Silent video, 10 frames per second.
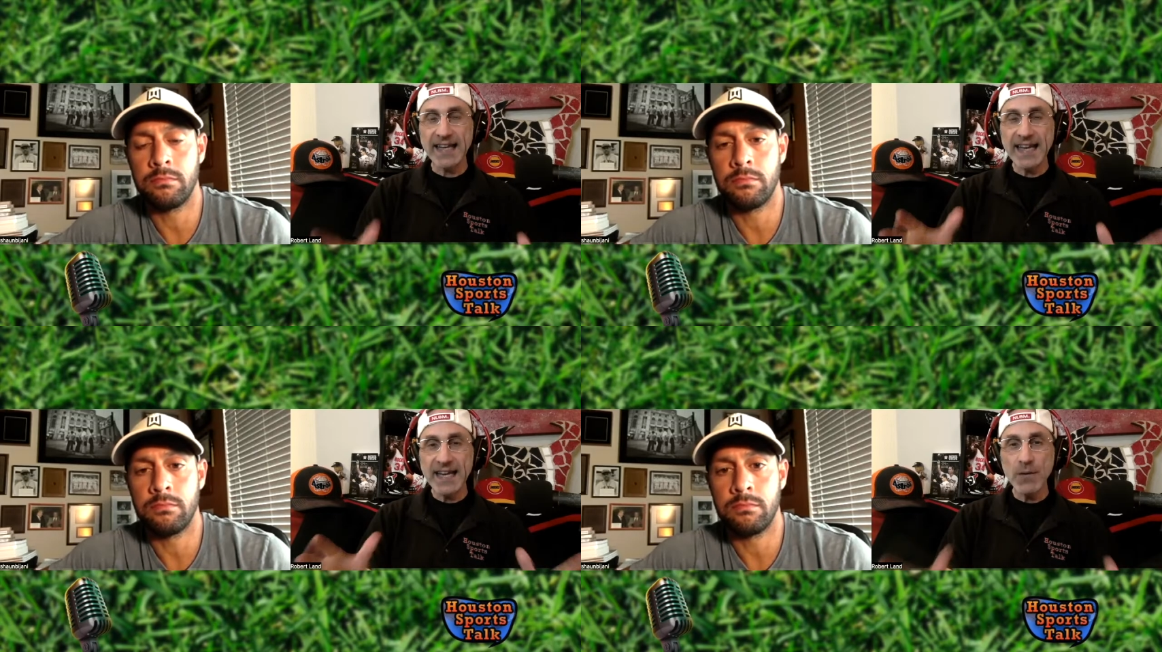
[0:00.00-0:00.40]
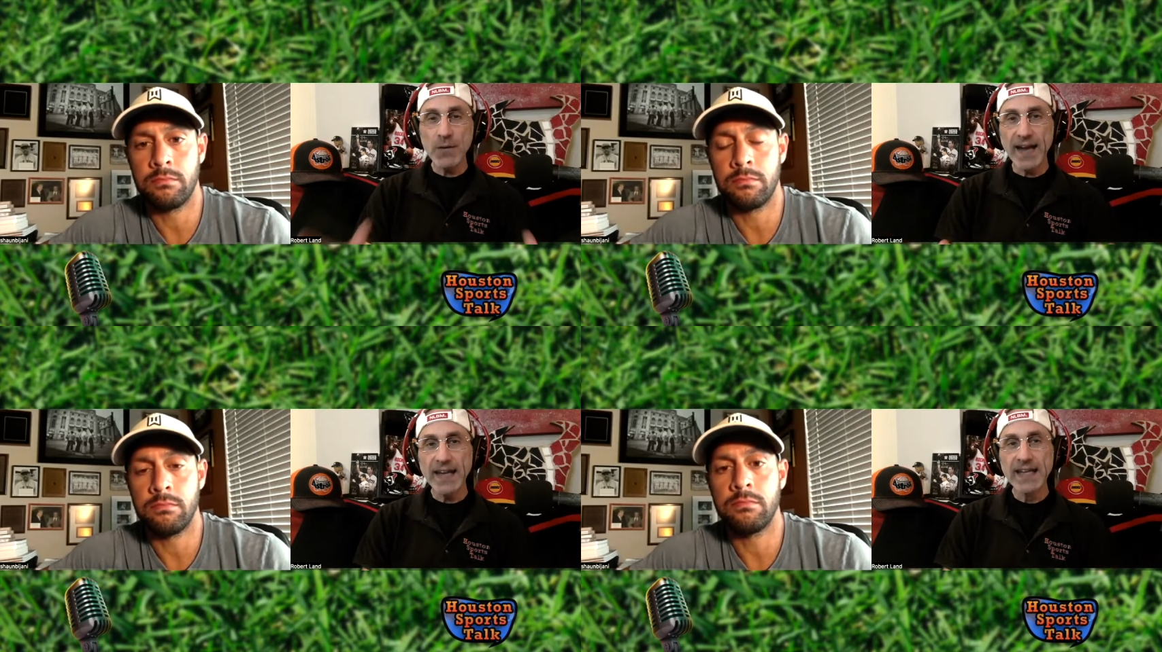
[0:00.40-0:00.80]

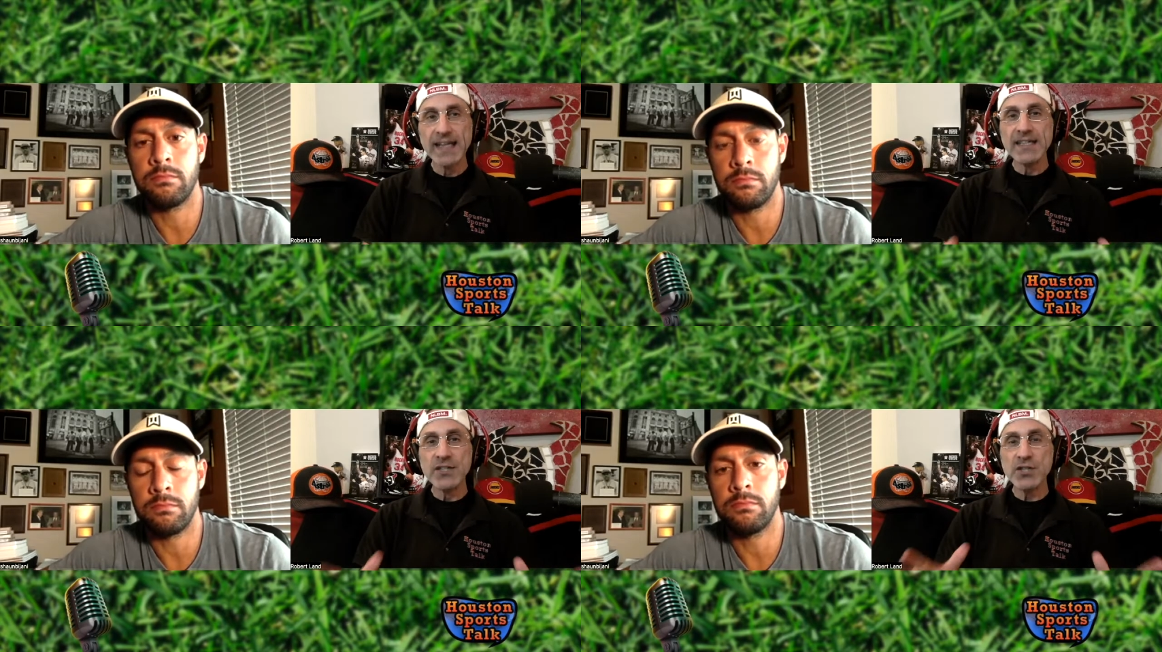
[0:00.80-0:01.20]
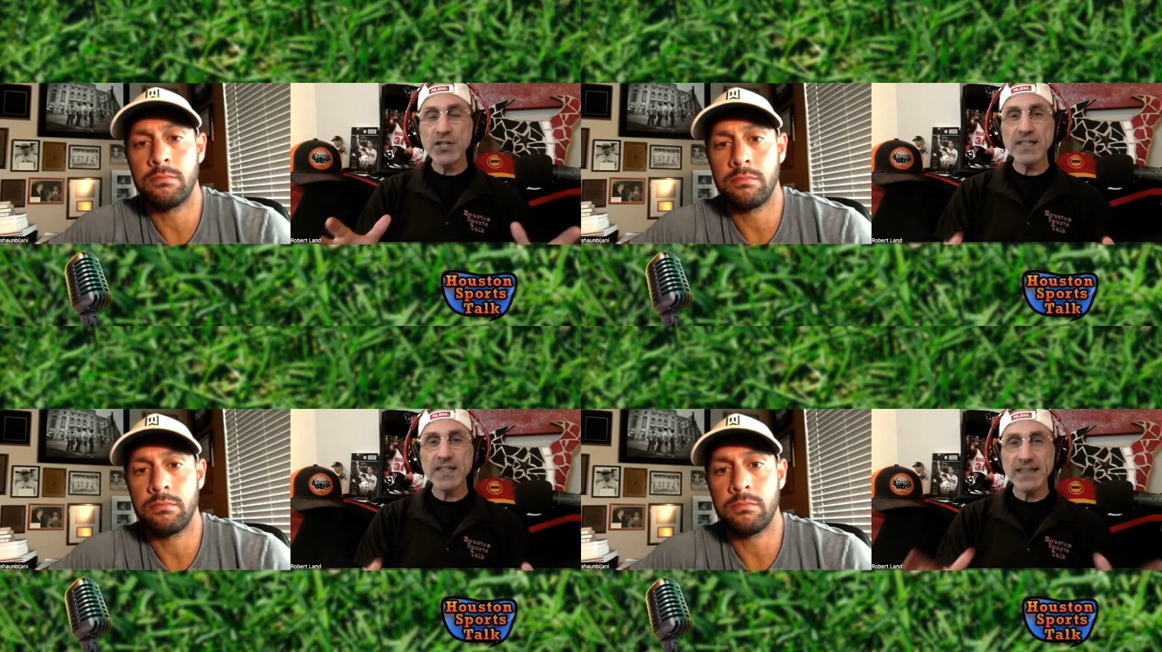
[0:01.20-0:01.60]
Speaker 1: anyway.
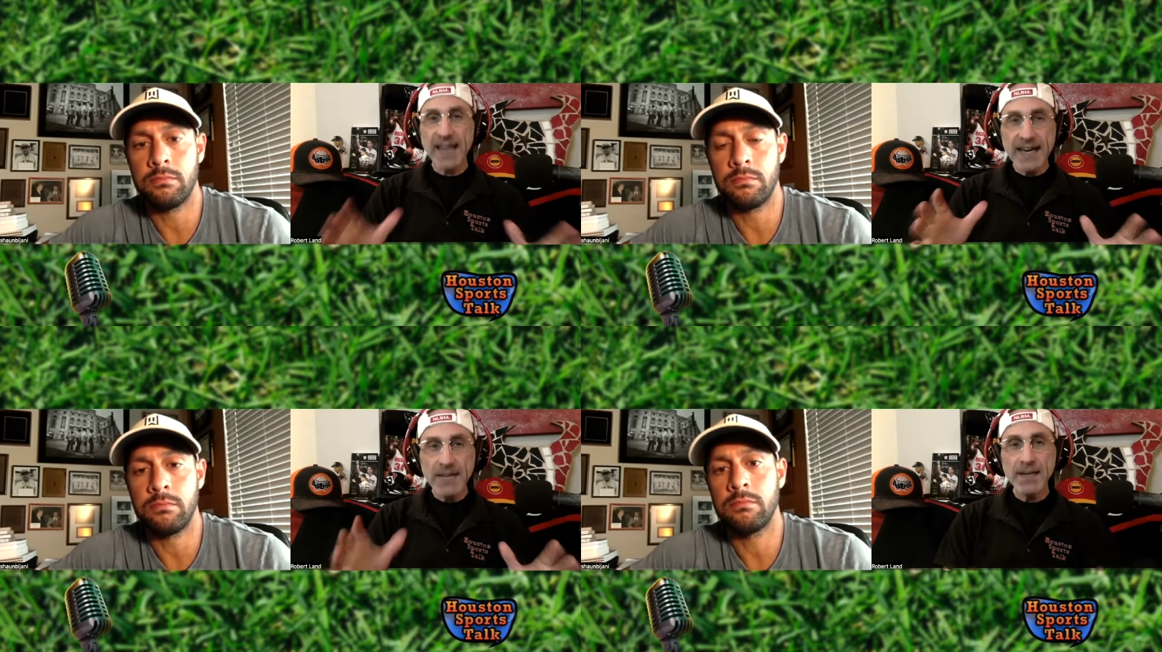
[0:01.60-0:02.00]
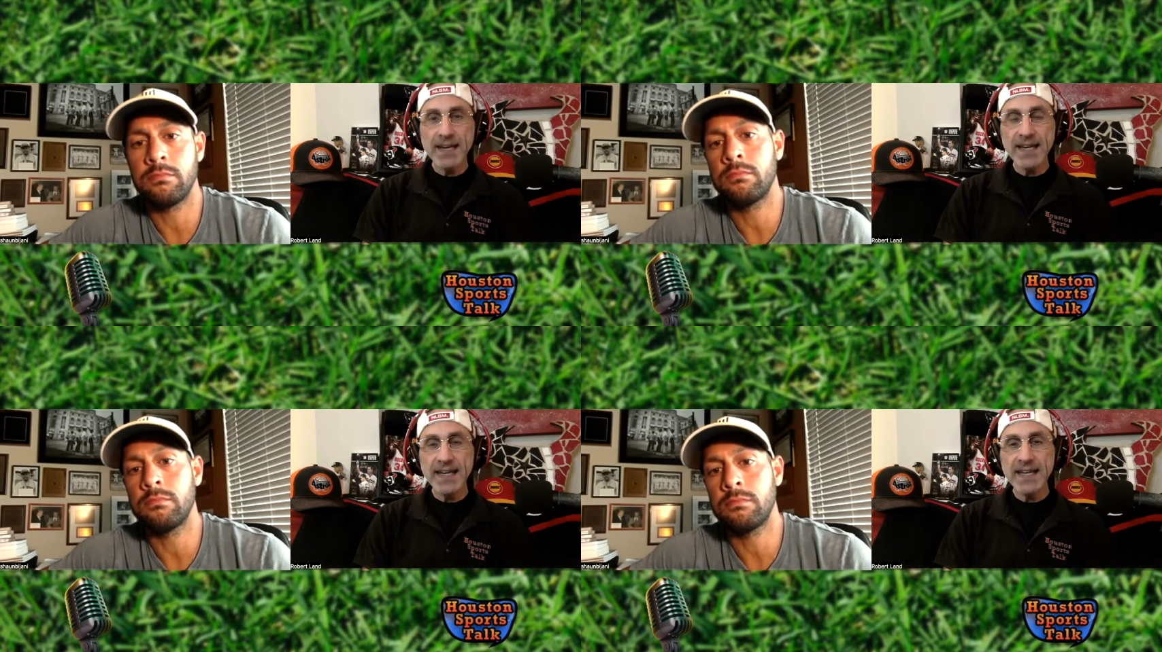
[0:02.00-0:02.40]
Just let it
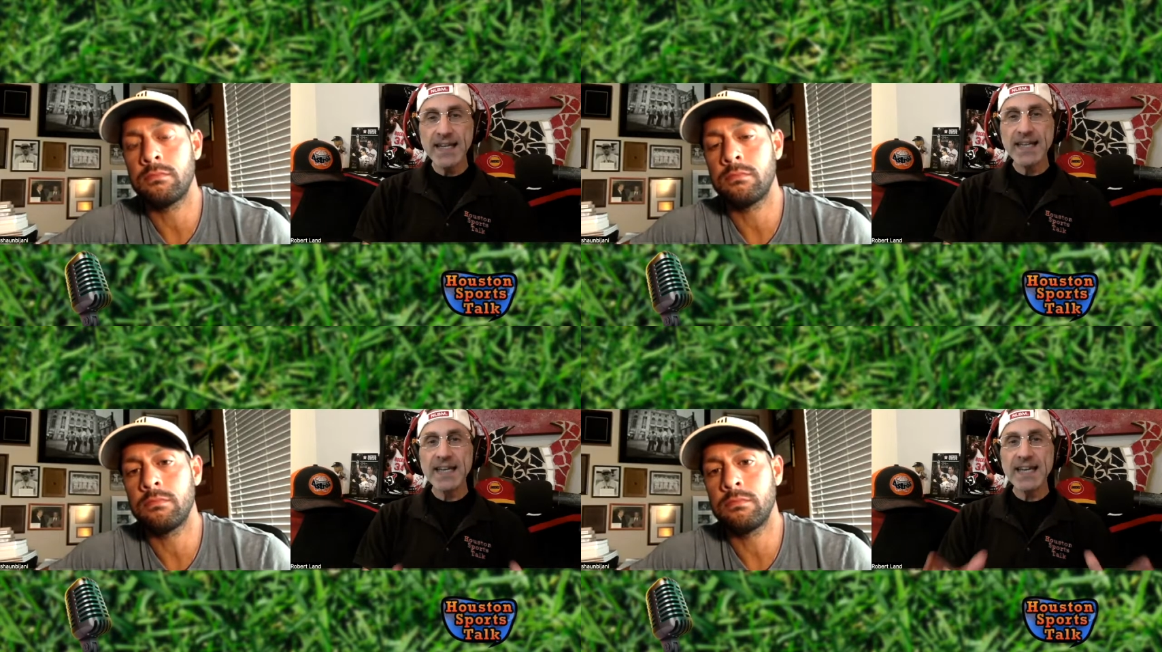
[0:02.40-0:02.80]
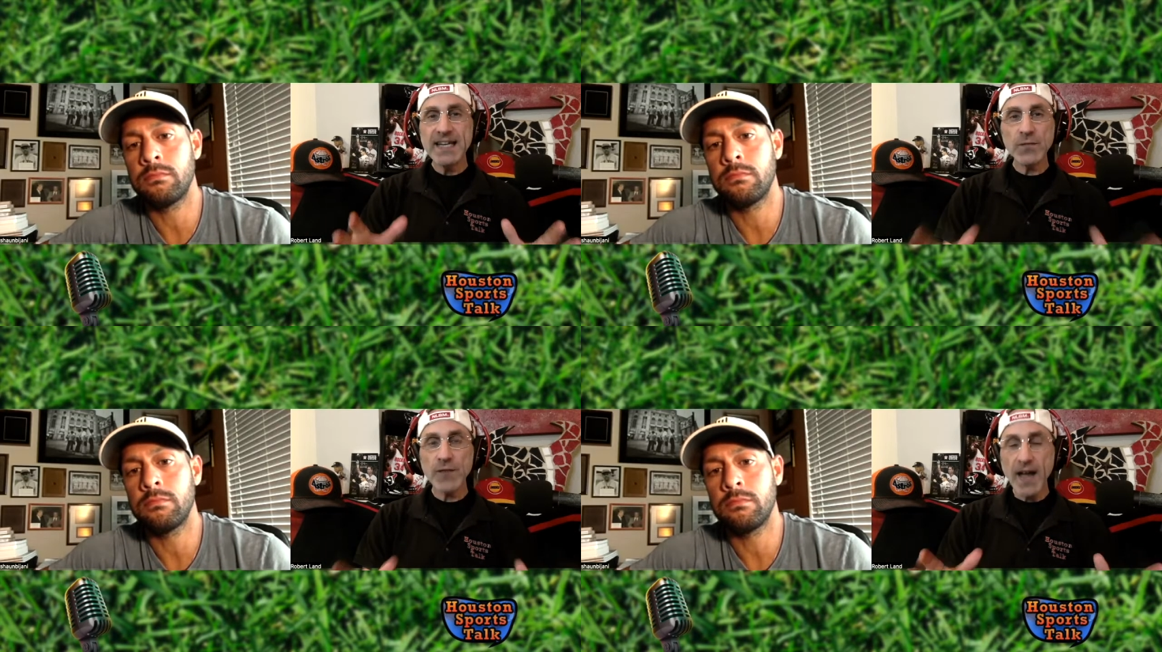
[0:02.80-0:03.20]
be.
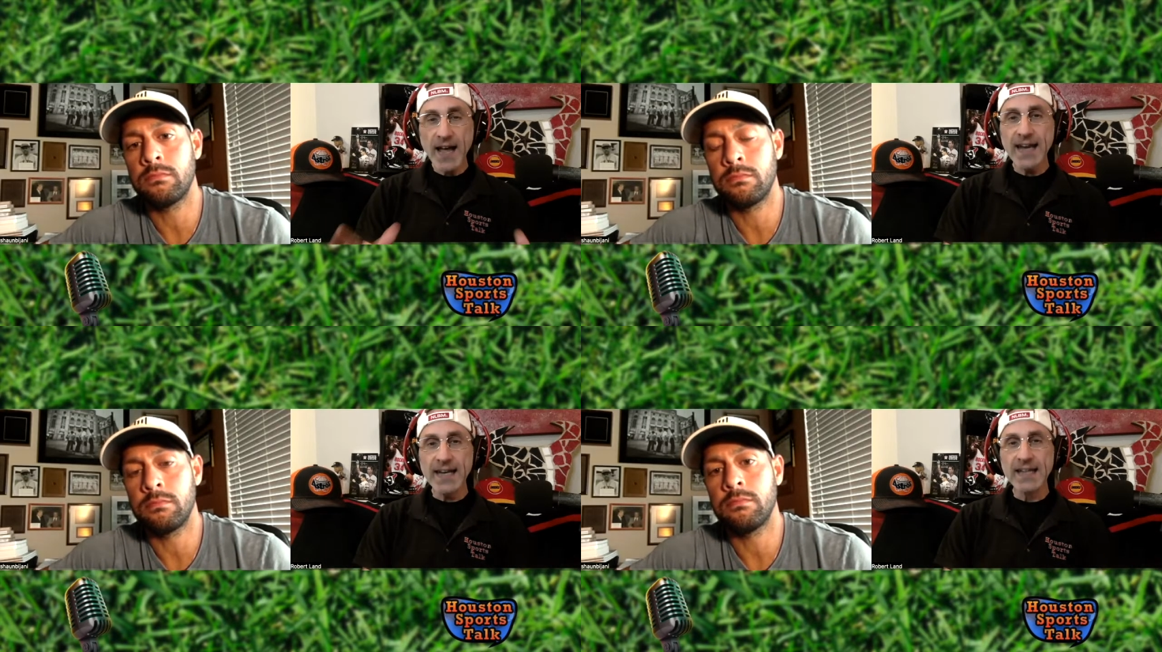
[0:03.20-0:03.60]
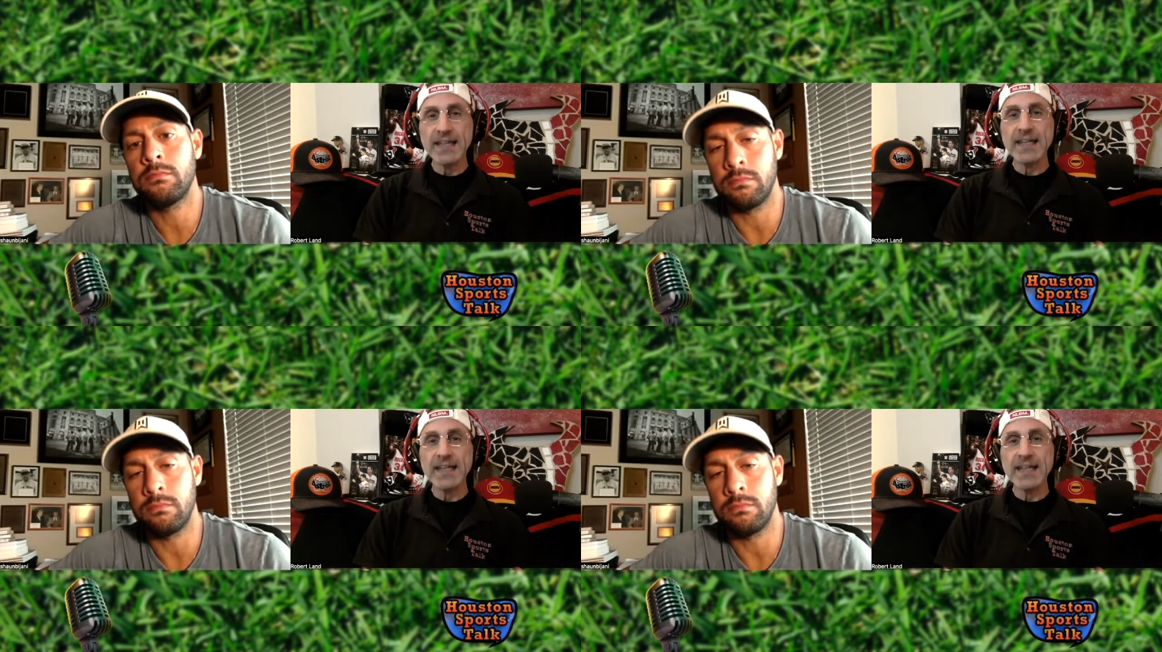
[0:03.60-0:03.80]
He's fine.